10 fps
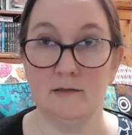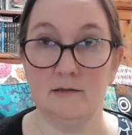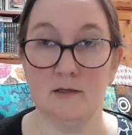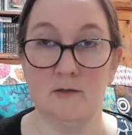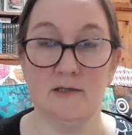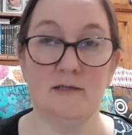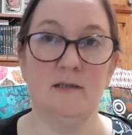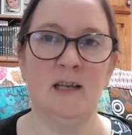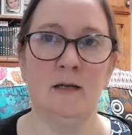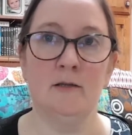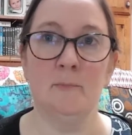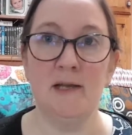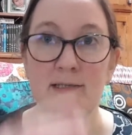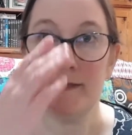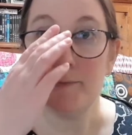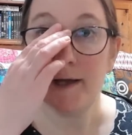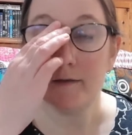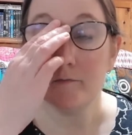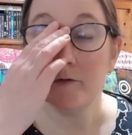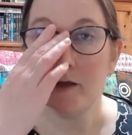so it's, yeah, the basic
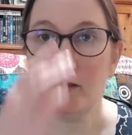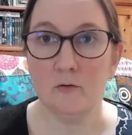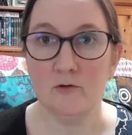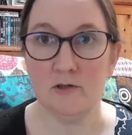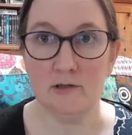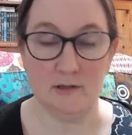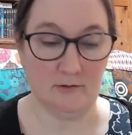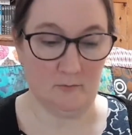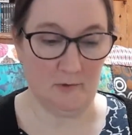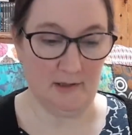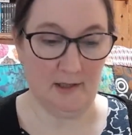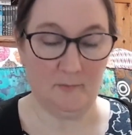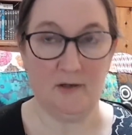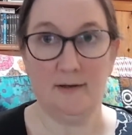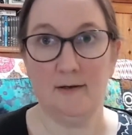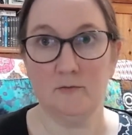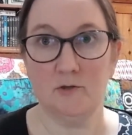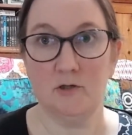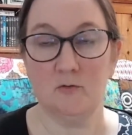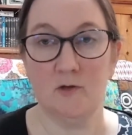pattern for those. It tells you a bit about how
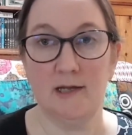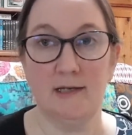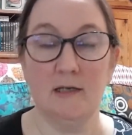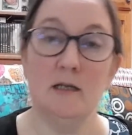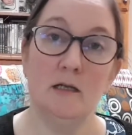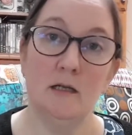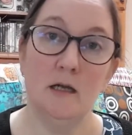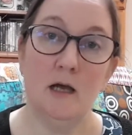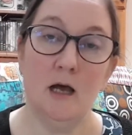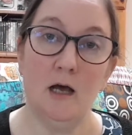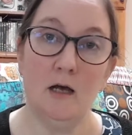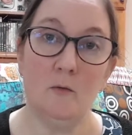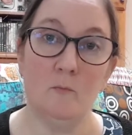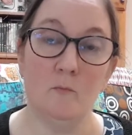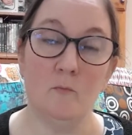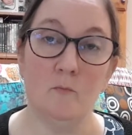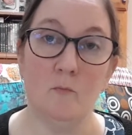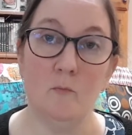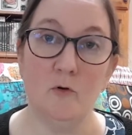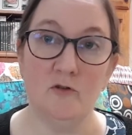to then
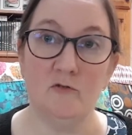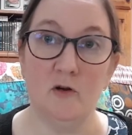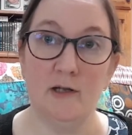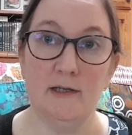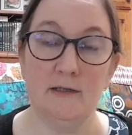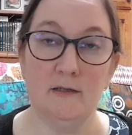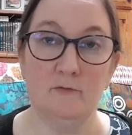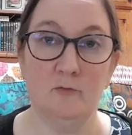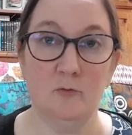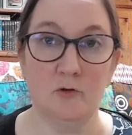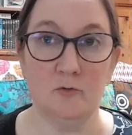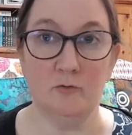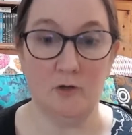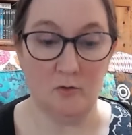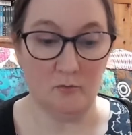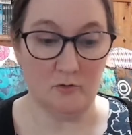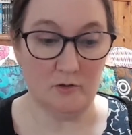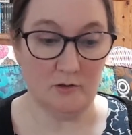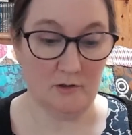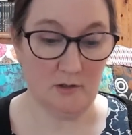modify it for your own